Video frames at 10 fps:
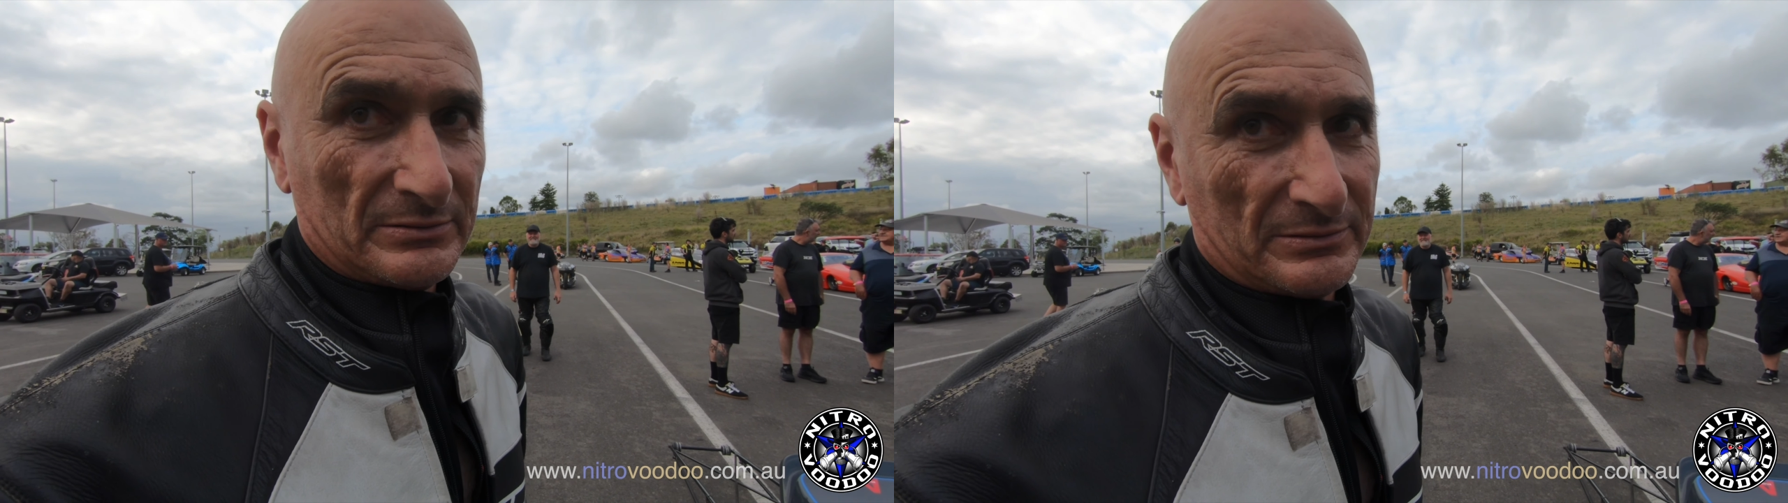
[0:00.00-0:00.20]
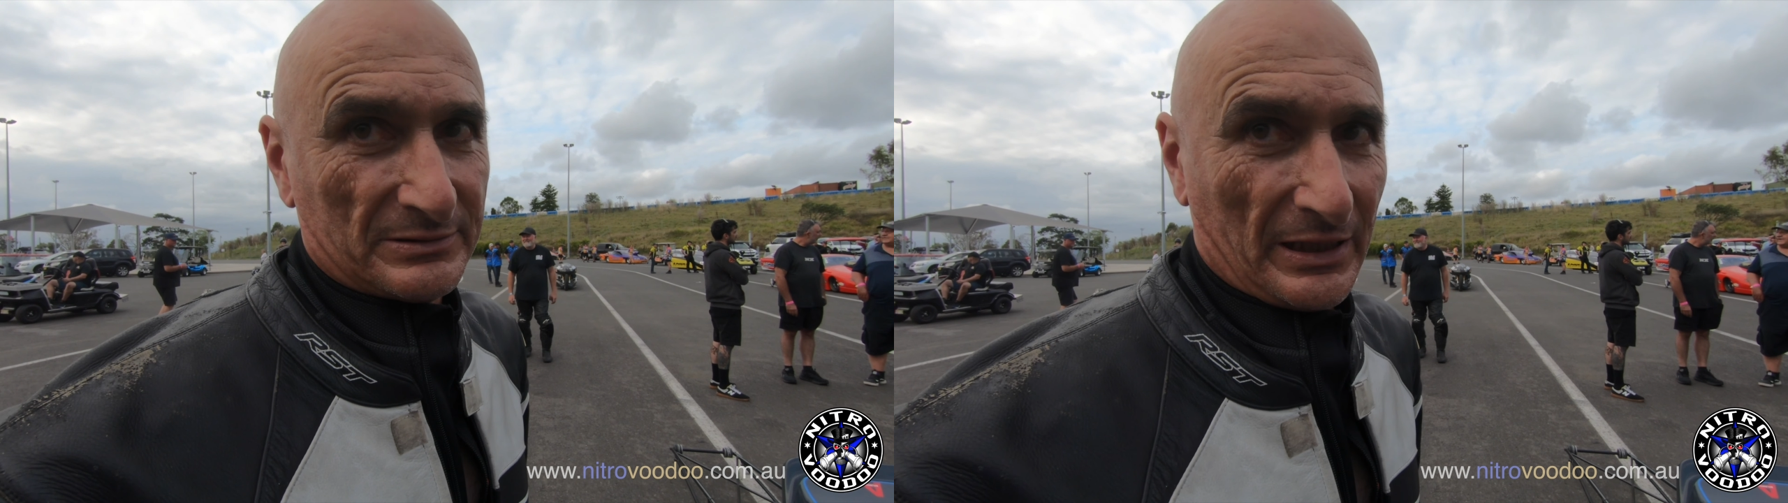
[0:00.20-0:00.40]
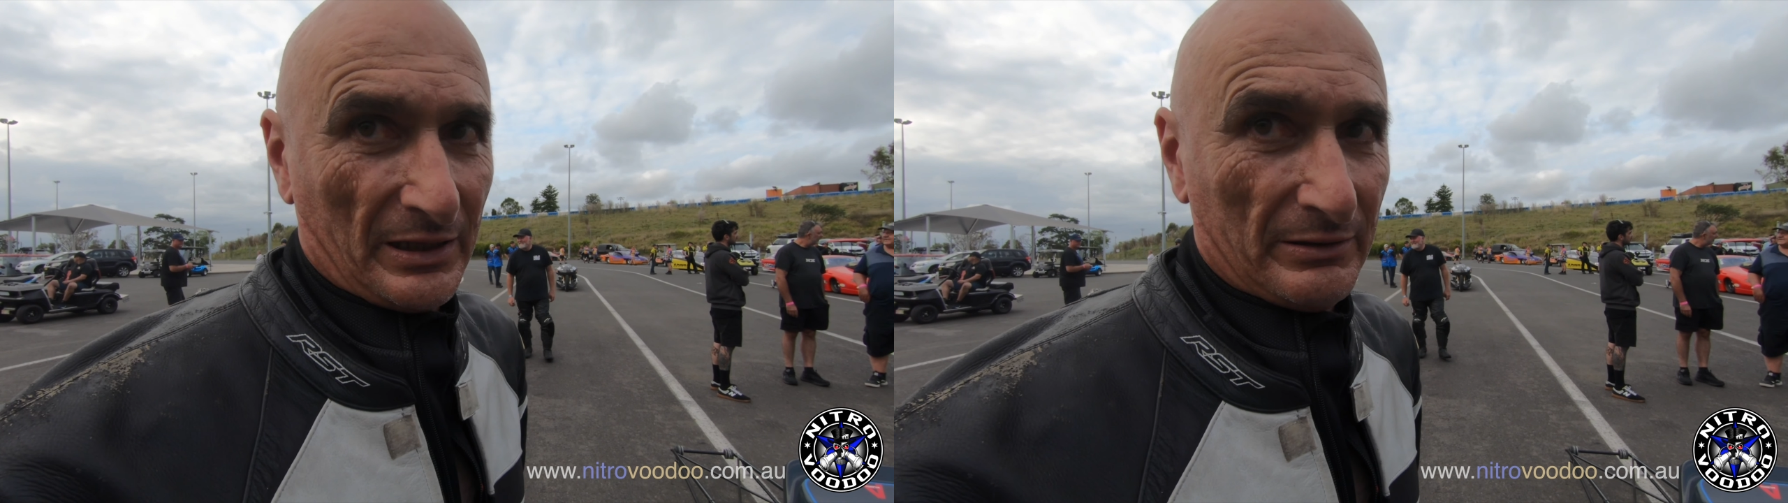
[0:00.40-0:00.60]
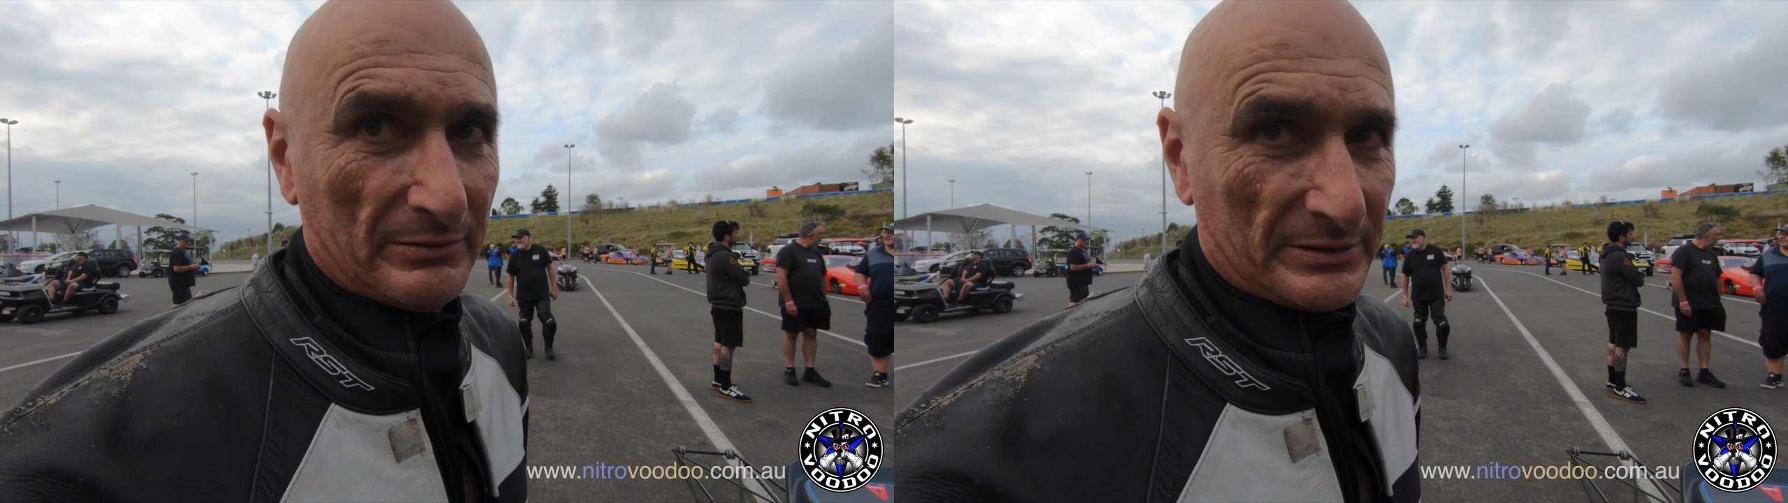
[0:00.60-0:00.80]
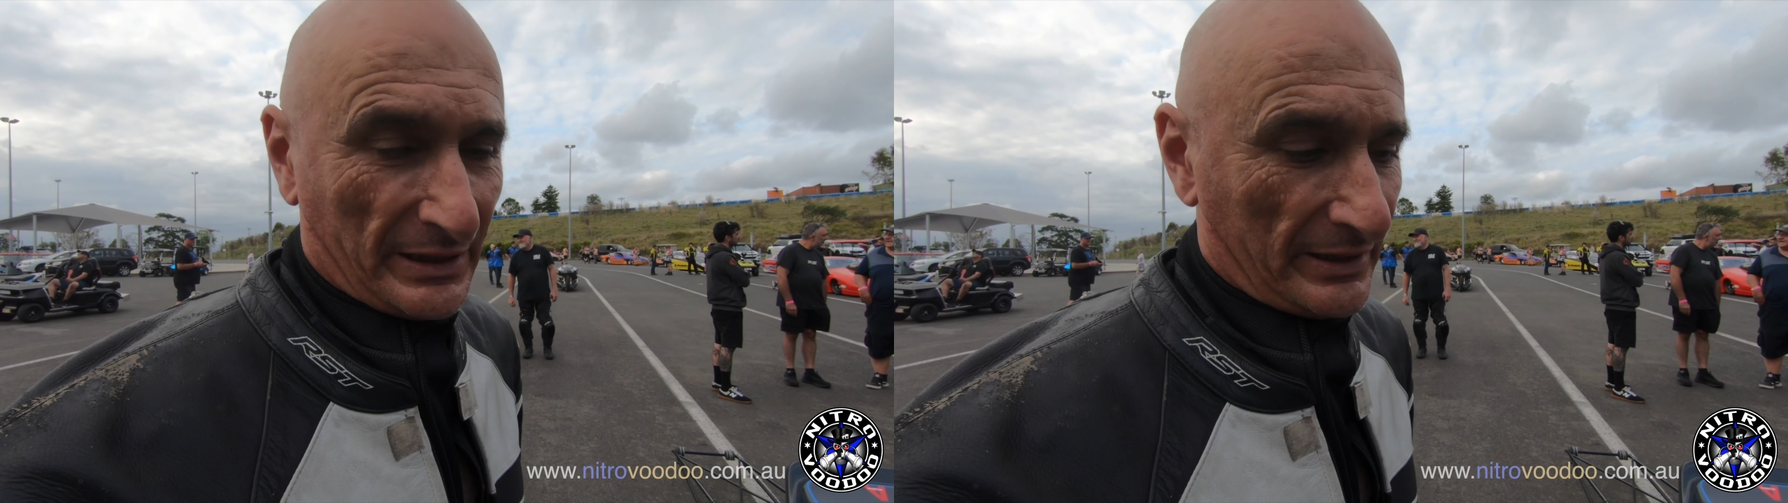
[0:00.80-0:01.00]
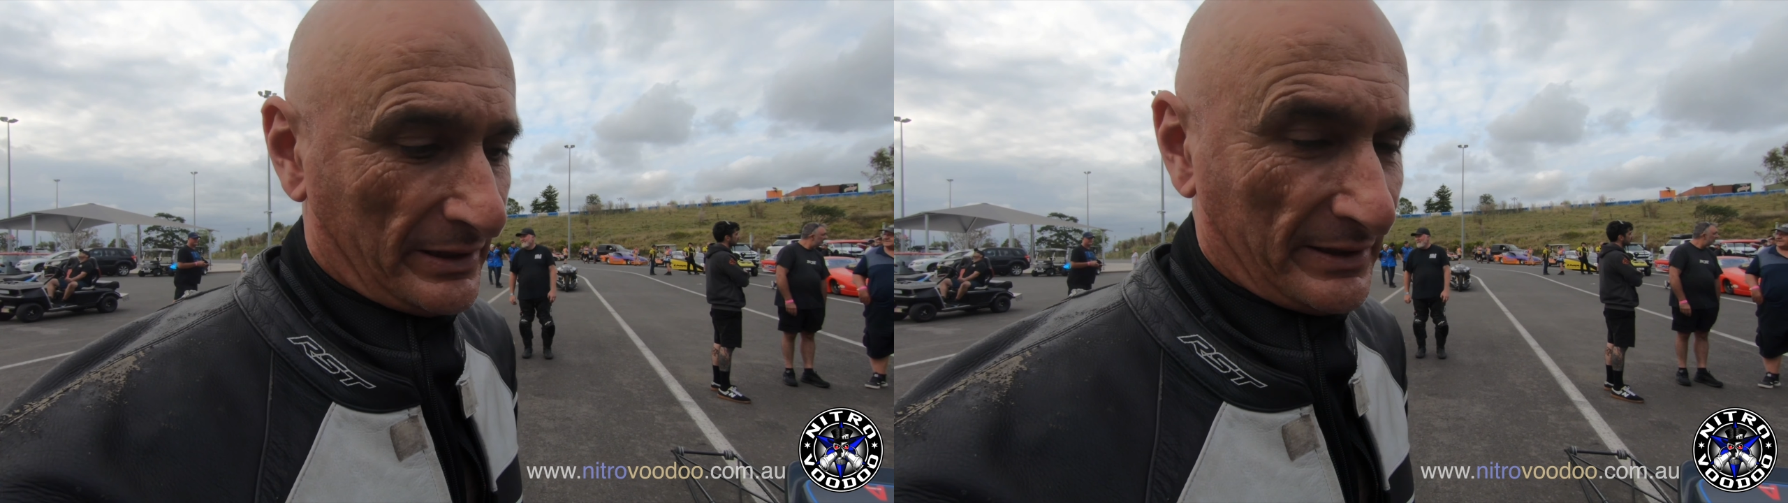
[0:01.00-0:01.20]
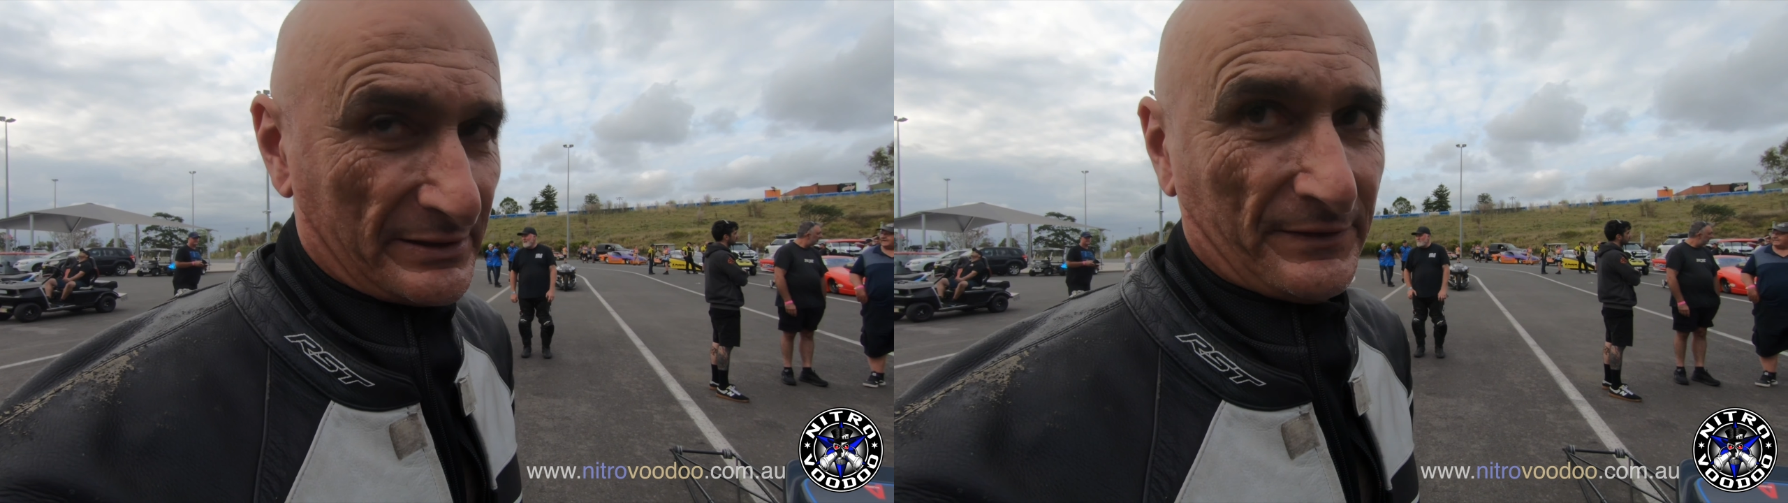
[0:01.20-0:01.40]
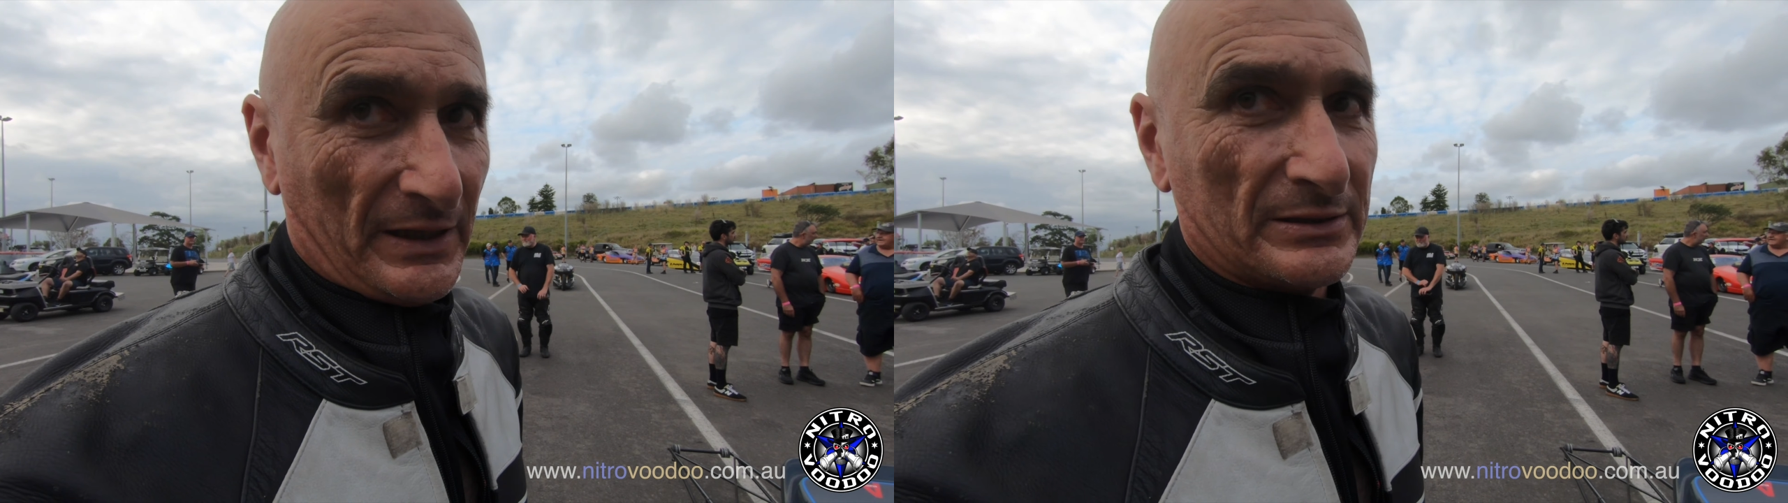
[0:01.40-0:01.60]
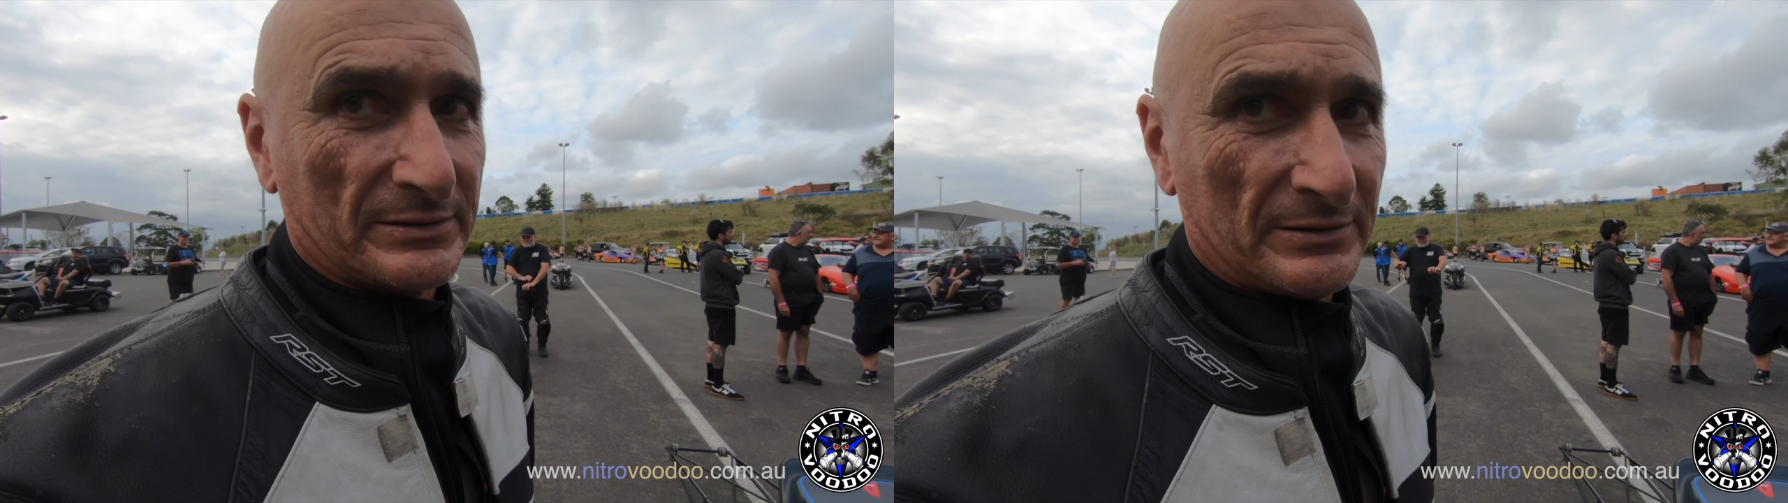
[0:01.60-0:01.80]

So, oh, wow. Yeah, yeah, that's fast.